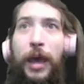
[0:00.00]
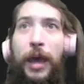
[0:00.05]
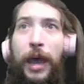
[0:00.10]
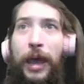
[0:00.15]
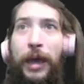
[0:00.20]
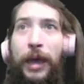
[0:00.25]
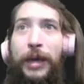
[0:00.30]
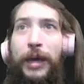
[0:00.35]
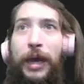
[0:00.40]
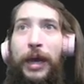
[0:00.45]

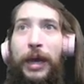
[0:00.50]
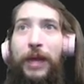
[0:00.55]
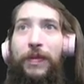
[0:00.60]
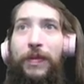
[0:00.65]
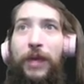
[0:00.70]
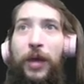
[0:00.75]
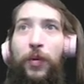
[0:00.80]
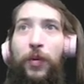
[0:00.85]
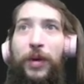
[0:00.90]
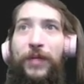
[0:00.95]
and
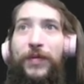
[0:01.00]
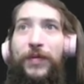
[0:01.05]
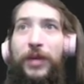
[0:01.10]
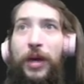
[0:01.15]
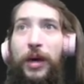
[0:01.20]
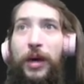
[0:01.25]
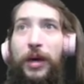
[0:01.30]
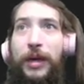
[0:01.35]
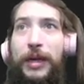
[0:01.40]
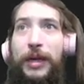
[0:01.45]
anything we've
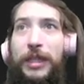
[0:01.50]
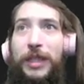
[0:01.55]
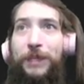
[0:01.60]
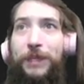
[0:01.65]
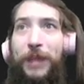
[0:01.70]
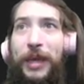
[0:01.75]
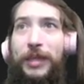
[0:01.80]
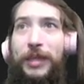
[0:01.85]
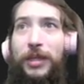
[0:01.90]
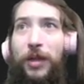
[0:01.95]
done is
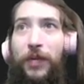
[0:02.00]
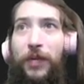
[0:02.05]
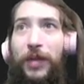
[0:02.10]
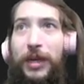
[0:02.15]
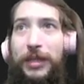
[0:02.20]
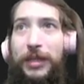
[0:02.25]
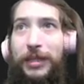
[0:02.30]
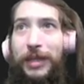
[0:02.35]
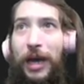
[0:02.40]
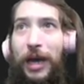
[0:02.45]
based on the
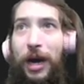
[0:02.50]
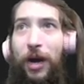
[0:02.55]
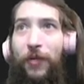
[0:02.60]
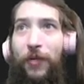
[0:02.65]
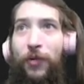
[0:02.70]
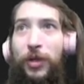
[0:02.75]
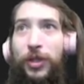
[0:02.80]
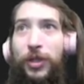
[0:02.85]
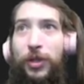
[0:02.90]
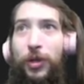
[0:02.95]
desire
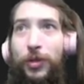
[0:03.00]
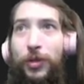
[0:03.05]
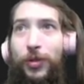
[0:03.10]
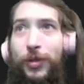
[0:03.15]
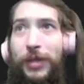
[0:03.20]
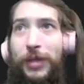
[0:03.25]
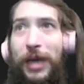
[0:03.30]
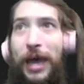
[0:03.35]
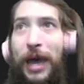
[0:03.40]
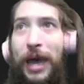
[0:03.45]
for
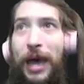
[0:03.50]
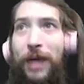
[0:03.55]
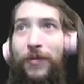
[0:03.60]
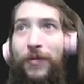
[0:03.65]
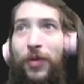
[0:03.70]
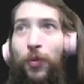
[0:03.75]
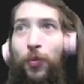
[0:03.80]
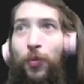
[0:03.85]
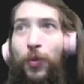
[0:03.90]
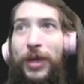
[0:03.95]
children to have
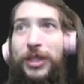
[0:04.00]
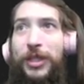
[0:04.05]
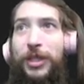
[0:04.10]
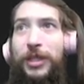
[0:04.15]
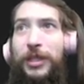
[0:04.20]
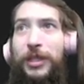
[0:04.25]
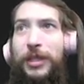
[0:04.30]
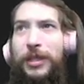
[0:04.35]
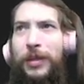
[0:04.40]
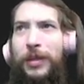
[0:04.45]
the
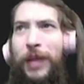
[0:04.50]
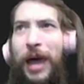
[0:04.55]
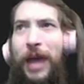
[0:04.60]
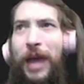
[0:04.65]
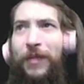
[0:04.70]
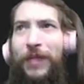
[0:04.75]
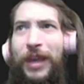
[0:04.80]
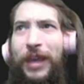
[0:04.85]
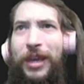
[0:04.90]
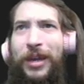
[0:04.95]
richest
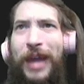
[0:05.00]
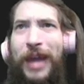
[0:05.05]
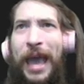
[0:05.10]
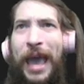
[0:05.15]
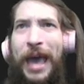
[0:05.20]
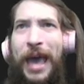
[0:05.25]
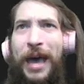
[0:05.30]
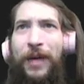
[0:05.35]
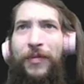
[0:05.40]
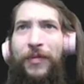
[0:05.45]
life they could
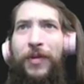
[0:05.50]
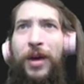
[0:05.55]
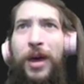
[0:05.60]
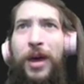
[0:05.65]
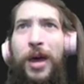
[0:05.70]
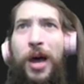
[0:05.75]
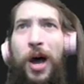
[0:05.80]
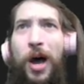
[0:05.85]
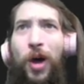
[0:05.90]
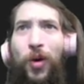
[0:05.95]
have."
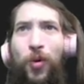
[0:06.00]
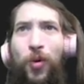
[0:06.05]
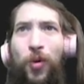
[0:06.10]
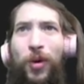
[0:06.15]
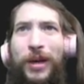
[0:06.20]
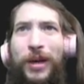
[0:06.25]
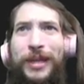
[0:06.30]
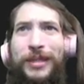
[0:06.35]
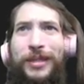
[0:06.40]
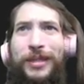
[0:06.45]

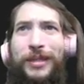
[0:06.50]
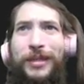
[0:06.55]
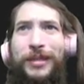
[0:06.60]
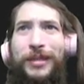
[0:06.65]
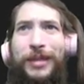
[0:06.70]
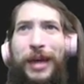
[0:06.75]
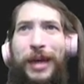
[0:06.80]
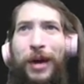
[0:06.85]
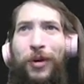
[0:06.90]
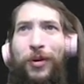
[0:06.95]
According to
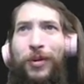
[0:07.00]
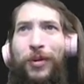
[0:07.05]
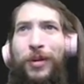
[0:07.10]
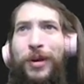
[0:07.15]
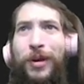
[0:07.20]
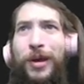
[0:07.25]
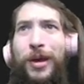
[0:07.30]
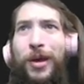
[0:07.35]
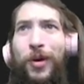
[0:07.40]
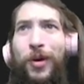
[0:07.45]
Terrell,
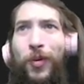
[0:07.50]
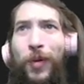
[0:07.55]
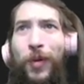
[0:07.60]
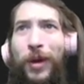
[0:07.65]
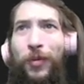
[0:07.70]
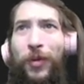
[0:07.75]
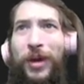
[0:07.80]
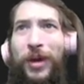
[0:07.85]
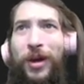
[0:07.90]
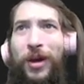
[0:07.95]

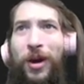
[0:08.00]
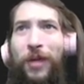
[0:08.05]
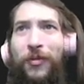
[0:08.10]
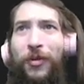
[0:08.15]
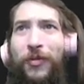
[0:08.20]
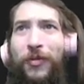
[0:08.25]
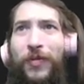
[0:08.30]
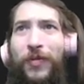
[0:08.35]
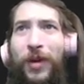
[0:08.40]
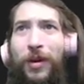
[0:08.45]
when
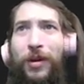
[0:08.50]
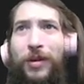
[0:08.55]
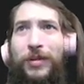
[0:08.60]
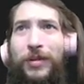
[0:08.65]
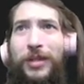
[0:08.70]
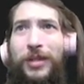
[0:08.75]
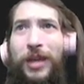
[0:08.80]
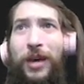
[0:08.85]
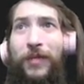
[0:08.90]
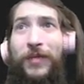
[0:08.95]
recovered
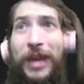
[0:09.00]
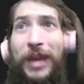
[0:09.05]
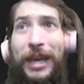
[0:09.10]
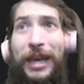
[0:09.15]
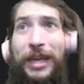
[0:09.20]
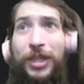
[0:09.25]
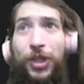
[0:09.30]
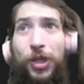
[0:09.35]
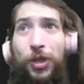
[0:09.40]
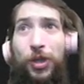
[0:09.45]
photos of
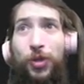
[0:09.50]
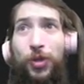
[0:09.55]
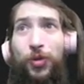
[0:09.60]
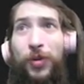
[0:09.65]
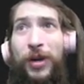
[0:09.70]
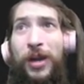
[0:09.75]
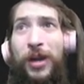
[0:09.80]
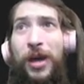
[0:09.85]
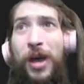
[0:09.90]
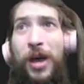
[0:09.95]
naked
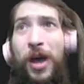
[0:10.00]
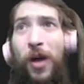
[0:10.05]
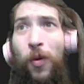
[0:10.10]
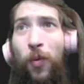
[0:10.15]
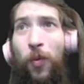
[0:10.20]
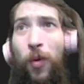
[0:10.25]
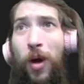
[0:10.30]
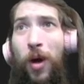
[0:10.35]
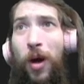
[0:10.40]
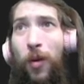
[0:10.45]
children
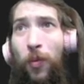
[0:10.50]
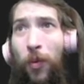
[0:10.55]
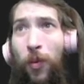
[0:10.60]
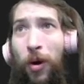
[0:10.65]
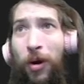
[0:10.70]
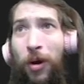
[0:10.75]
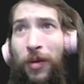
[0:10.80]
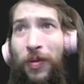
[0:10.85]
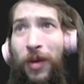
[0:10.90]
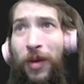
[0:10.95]

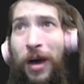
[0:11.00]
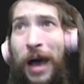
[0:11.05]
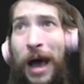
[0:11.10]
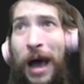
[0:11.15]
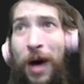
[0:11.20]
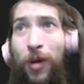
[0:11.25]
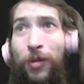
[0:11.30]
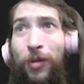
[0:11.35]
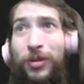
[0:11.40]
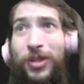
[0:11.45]
were the
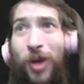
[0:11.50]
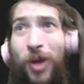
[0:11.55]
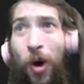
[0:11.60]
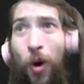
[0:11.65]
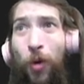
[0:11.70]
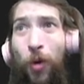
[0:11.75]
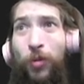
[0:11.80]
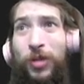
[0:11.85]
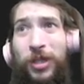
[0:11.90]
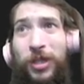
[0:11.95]
Howells'
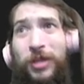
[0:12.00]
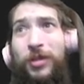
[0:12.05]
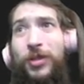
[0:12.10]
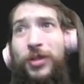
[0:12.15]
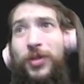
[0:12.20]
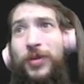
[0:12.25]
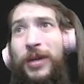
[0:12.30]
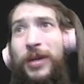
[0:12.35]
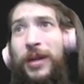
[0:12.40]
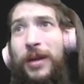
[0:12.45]
own
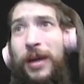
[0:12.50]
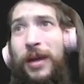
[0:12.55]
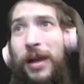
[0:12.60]
children,